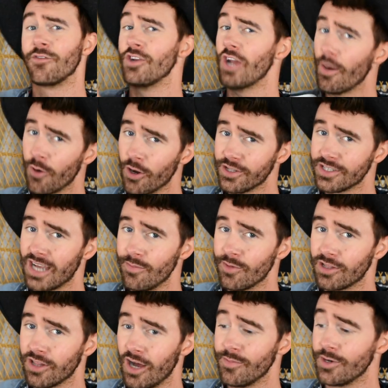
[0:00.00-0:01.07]
you're not part of the Tommy
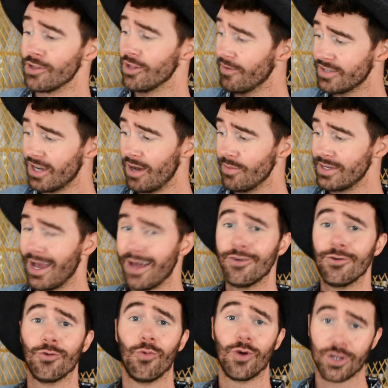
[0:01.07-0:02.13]
Club and you love Tommy, I
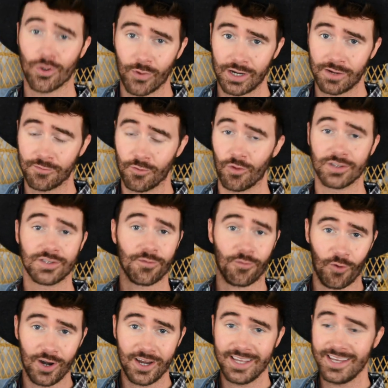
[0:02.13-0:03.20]
don't know what you're waiting for. It's
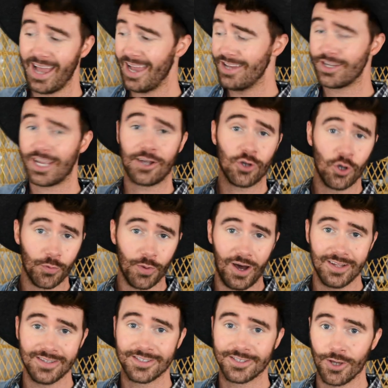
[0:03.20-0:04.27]
free and you get
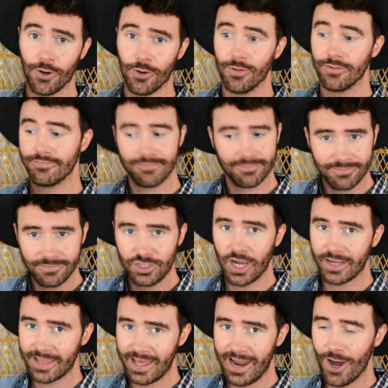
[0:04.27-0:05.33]
coupons, so
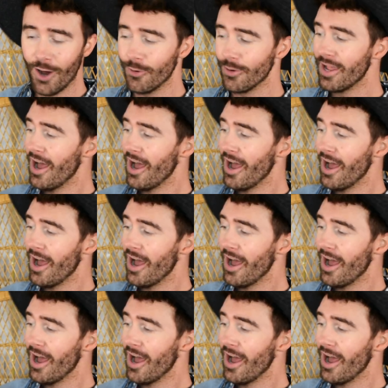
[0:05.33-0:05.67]
check that out.